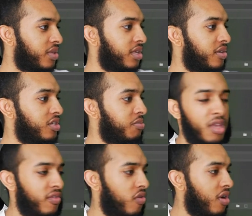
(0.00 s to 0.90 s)
There you go. It's a
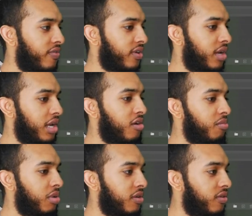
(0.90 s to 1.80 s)
bit of a rough
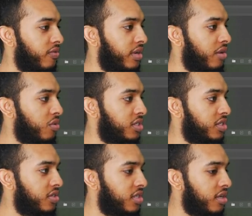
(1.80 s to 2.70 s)
cutout, but for now we'll
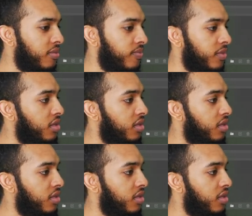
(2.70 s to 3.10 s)
just use it.